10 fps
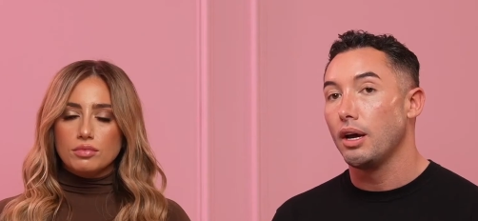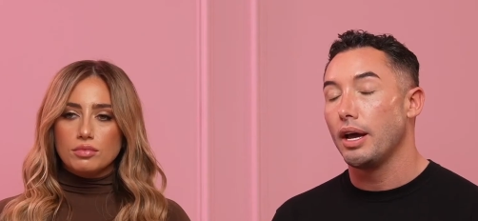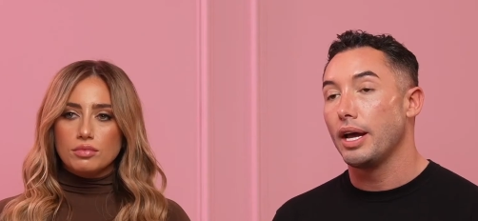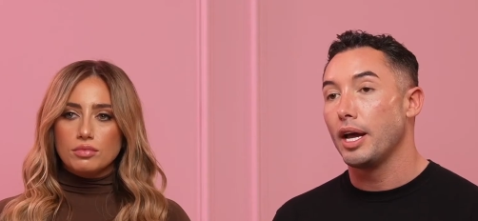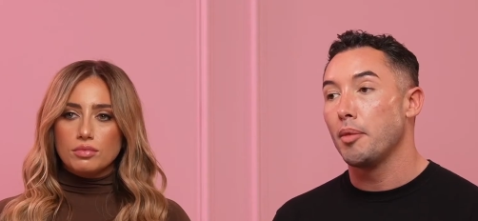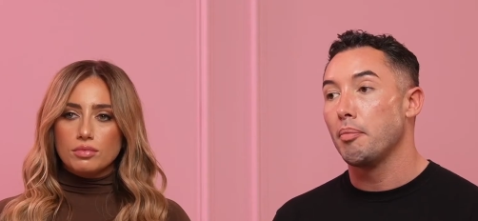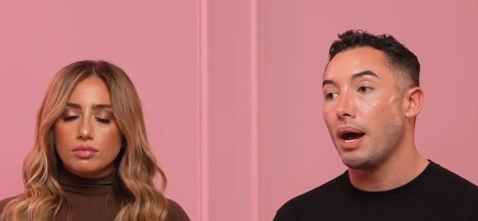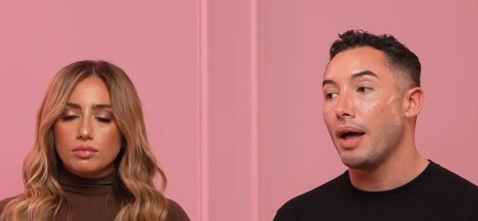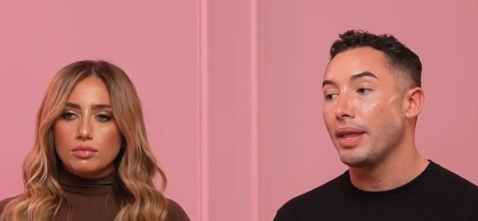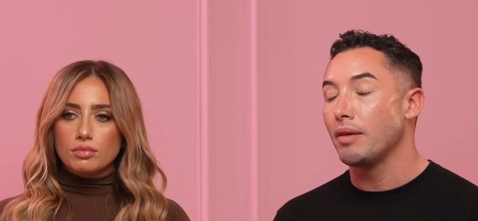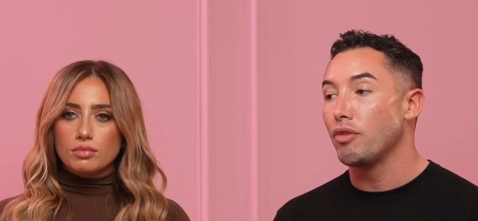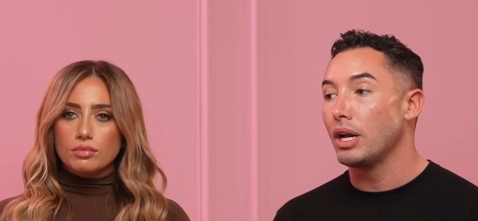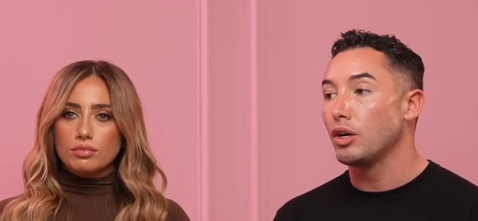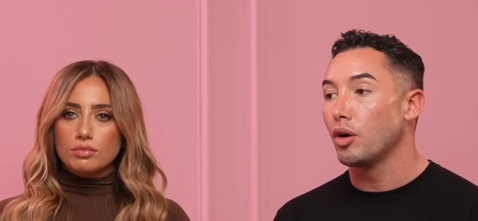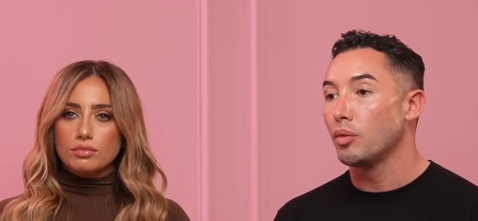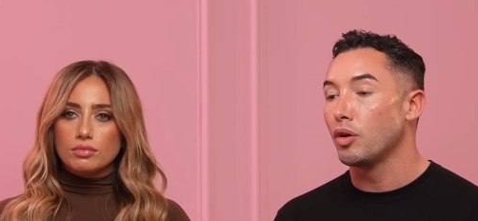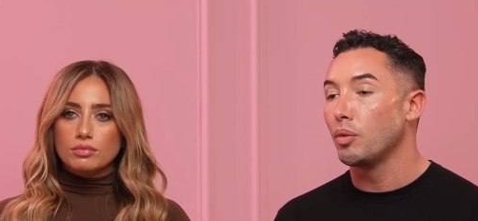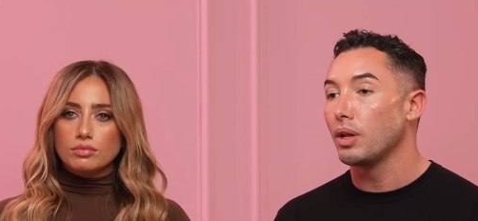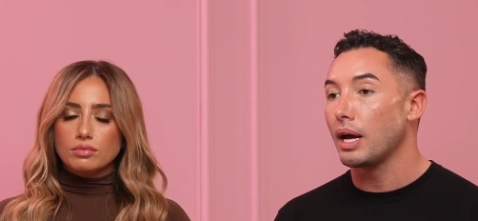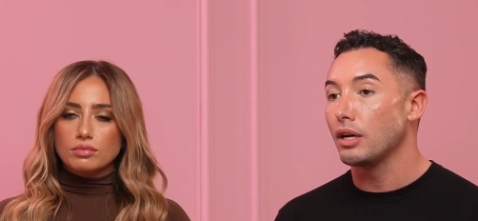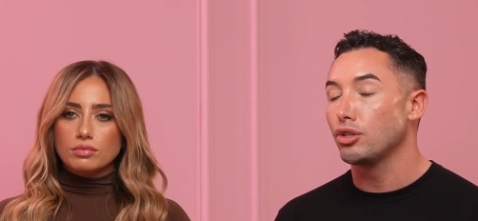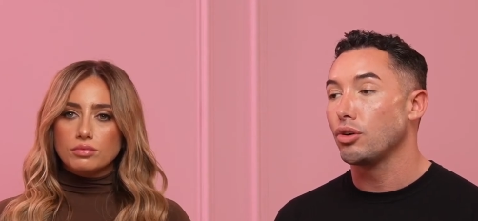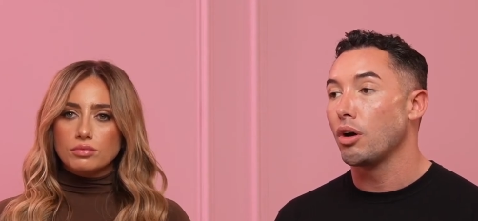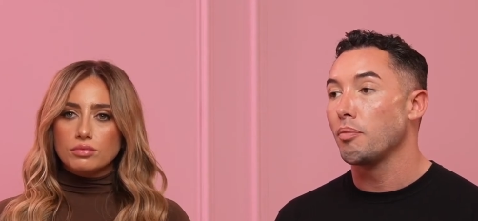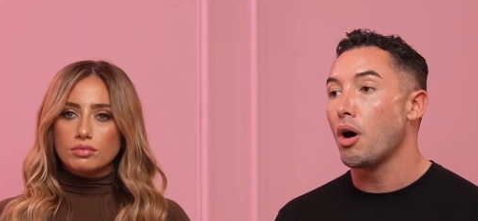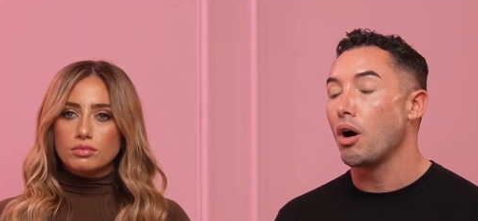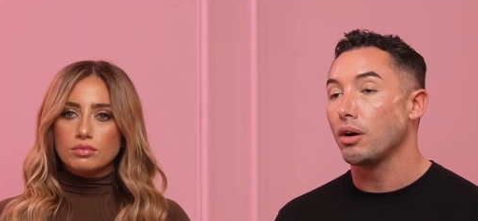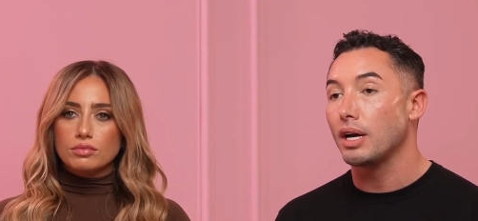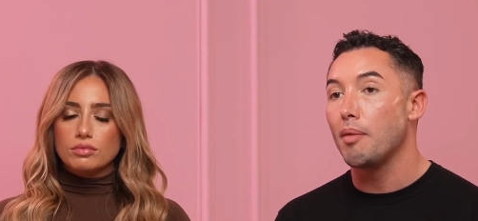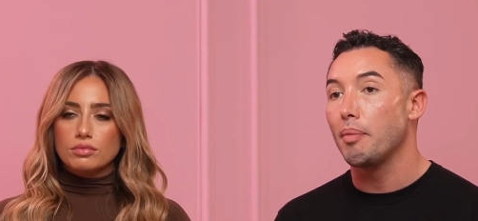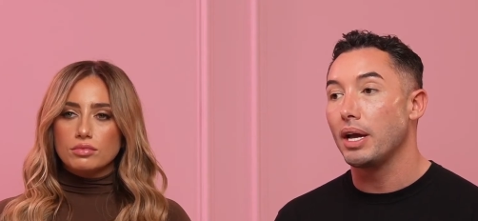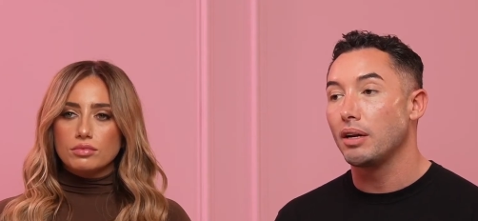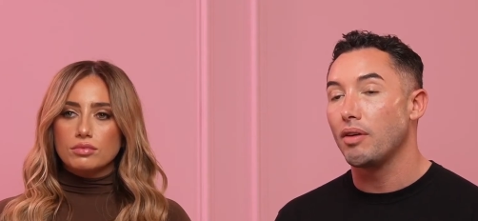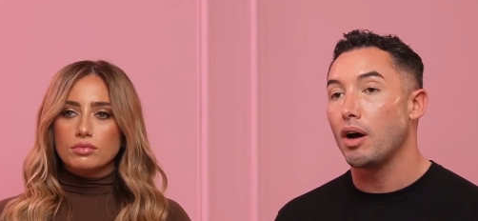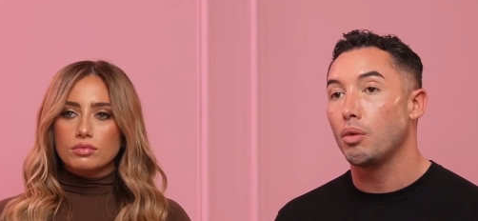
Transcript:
Speaker 1: um, and then really coming up with like a strong marketing campaign of how